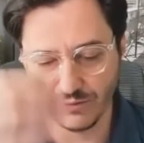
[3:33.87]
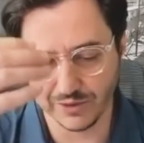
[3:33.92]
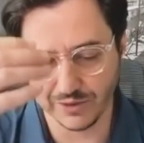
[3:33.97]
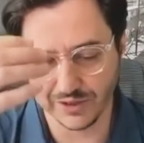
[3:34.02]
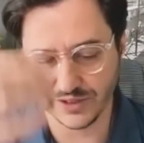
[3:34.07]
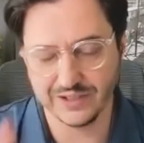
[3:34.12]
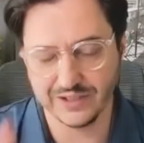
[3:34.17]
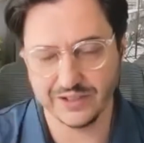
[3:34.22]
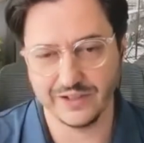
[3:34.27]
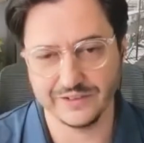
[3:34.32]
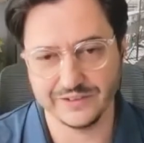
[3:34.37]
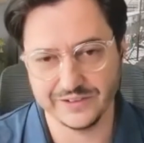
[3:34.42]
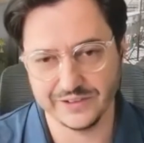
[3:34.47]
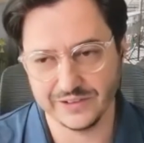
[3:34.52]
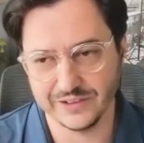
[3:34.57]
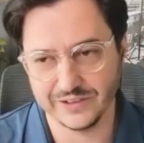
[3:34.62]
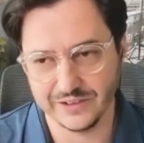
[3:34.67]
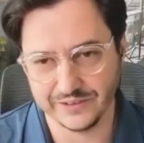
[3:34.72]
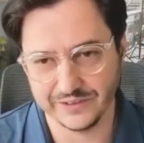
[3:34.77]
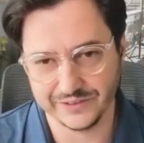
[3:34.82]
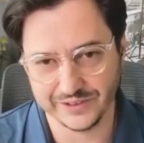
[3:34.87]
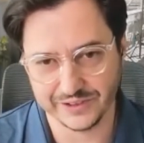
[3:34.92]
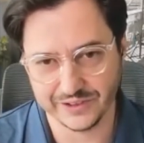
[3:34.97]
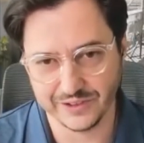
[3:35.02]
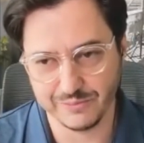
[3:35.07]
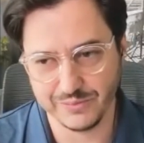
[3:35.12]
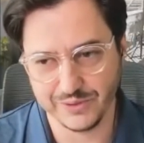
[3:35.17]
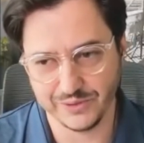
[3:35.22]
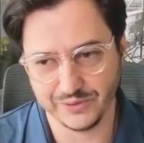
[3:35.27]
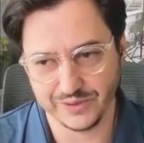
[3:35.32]
working on their on their
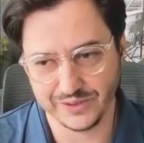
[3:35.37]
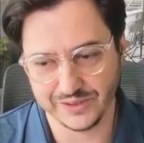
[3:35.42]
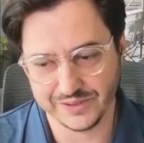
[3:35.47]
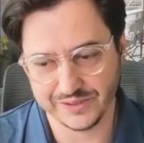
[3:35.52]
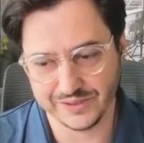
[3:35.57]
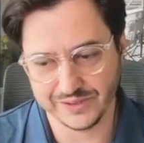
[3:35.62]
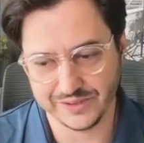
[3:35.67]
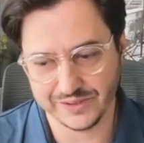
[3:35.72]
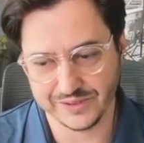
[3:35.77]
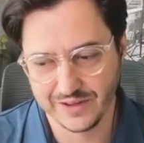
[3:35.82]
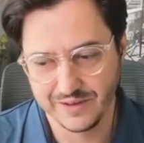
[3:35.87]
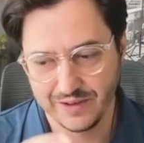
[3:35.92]
computers,